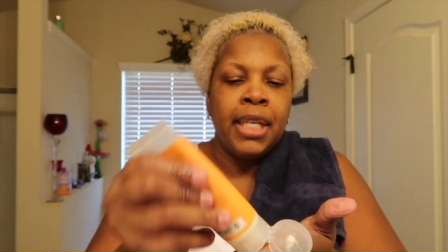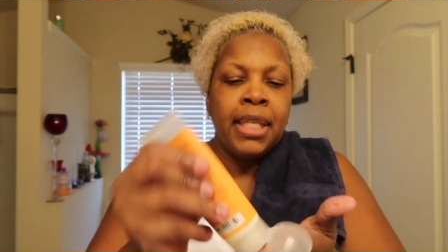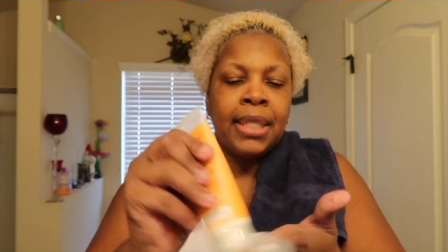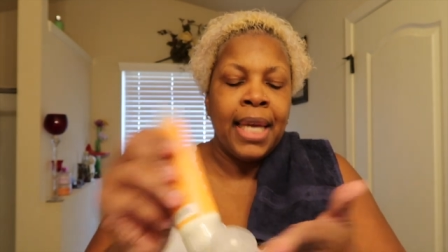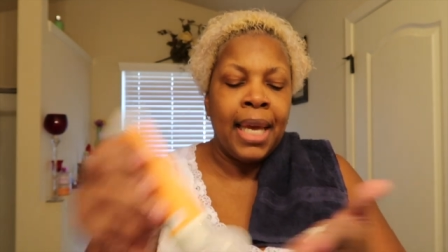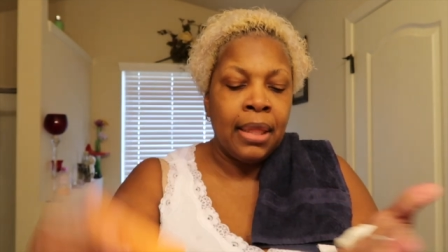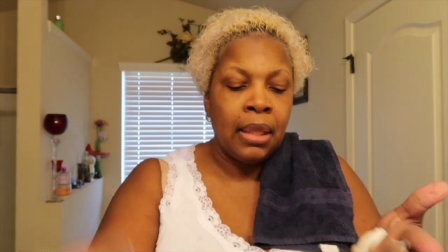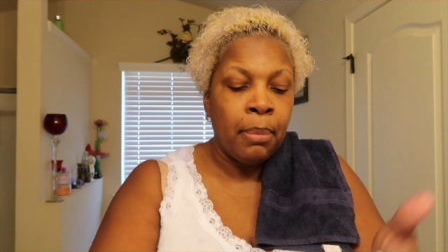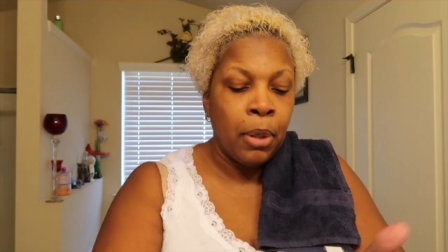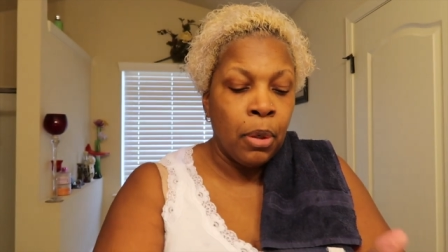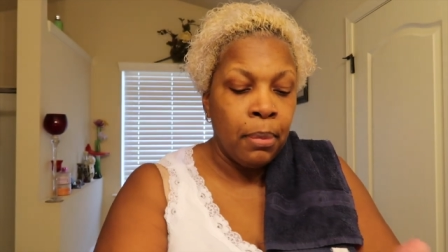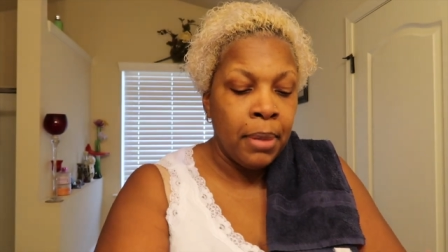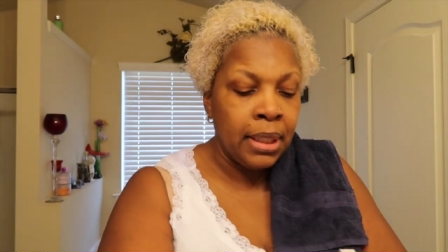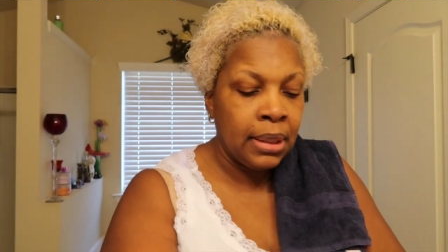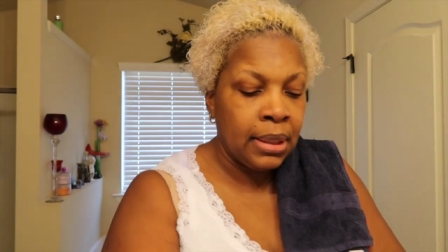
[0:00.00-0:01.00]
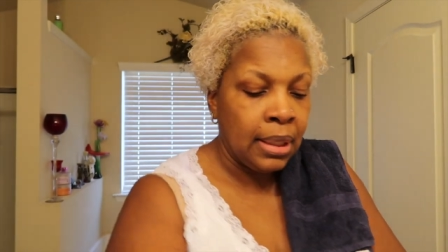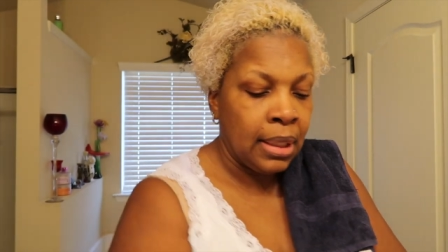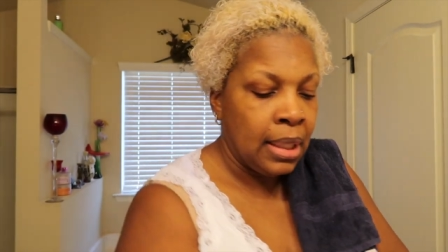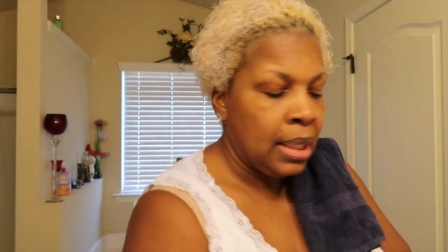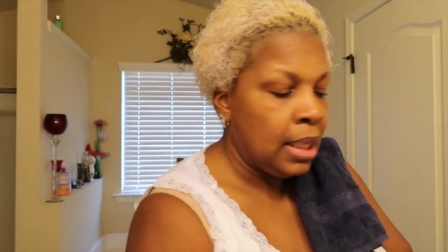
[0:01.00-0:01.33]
is at the moment.